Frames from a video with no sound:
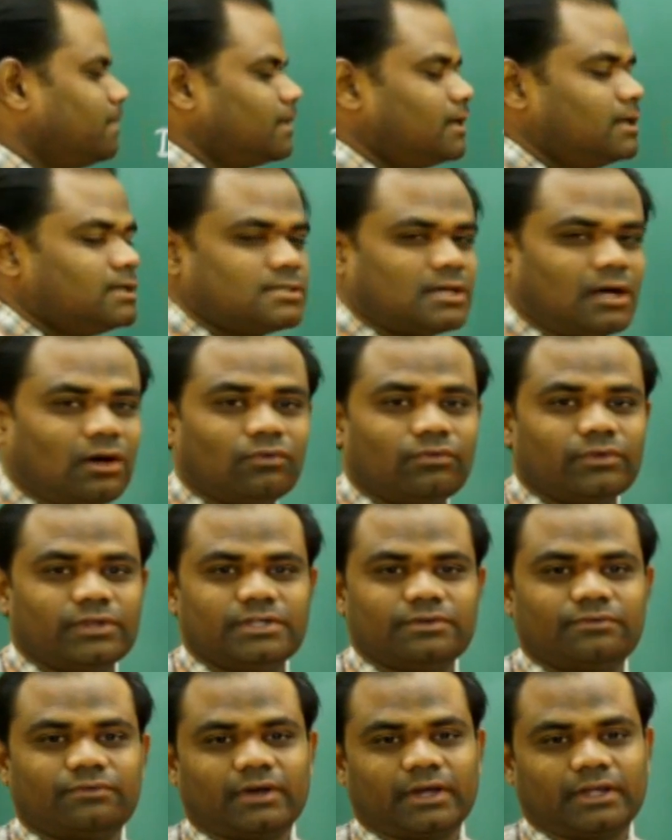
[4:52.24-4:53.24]
Is how we
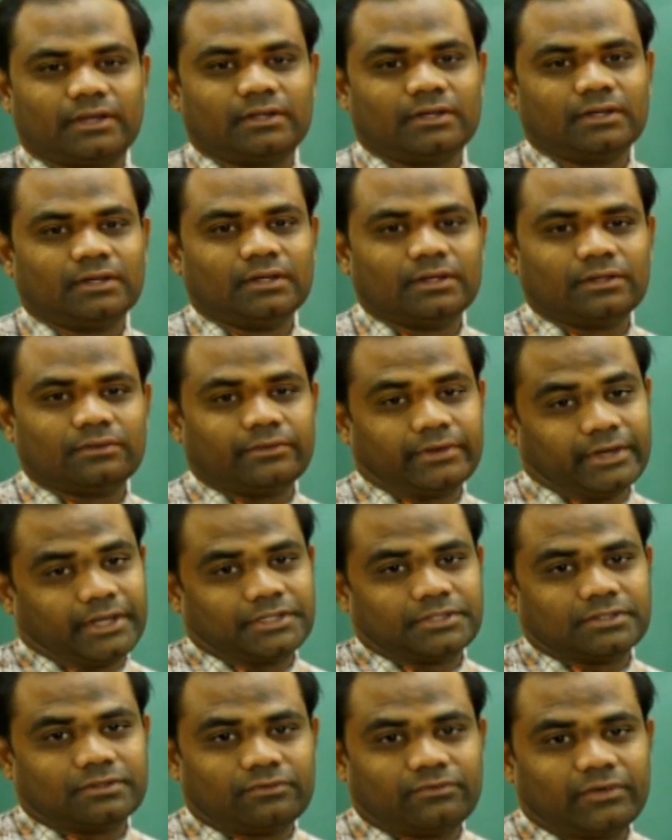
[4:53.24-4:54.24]
define the
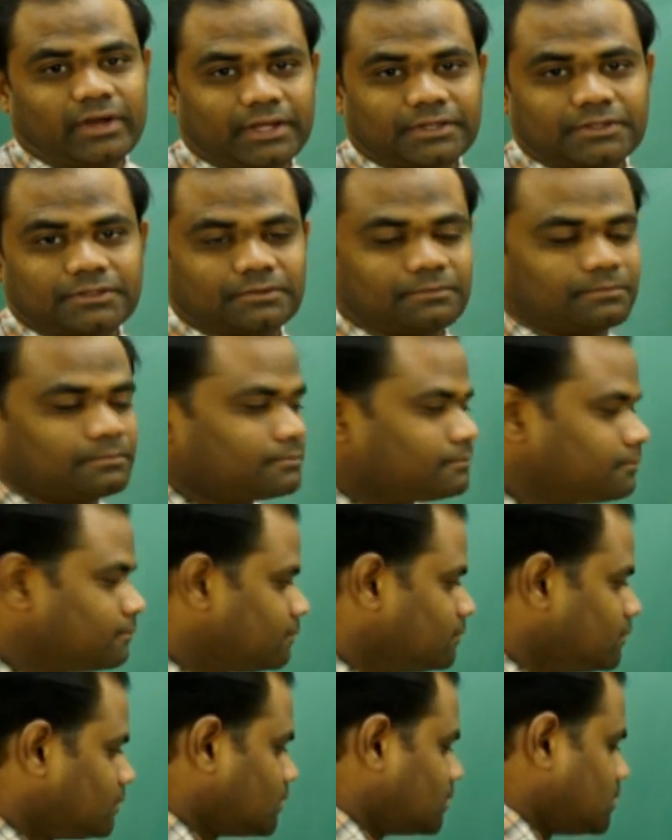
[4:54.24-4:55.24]
rational fraction.
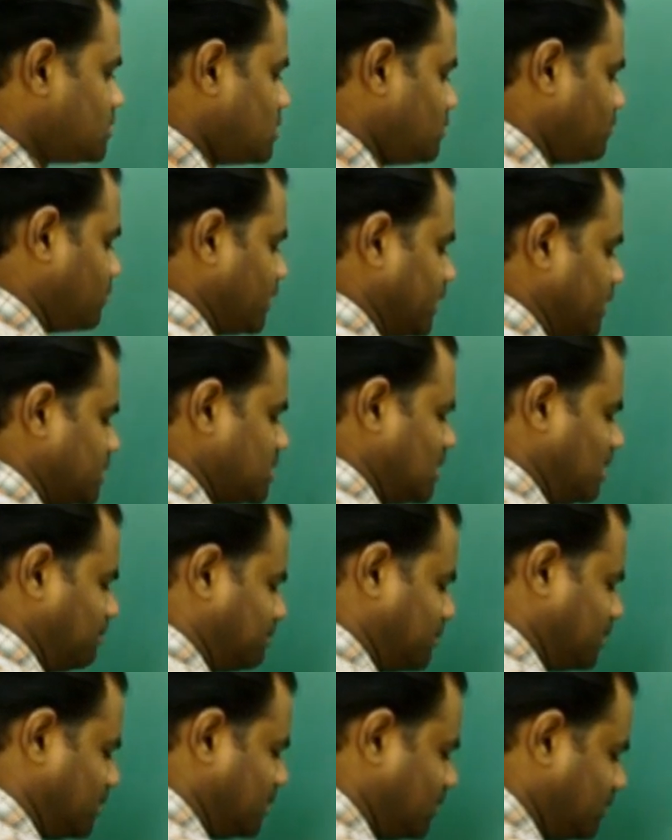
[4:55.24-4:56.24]
So for
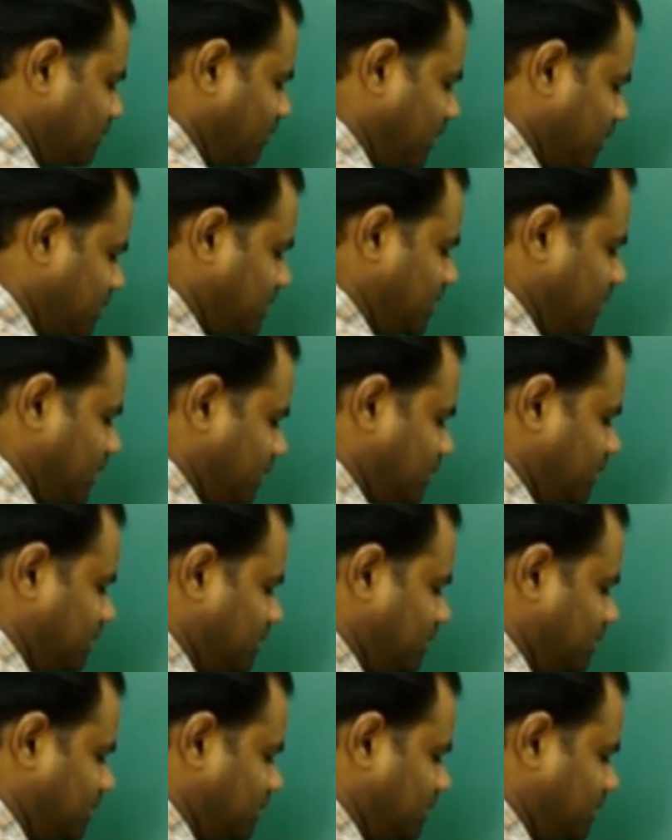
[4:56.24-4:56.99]
example, if I take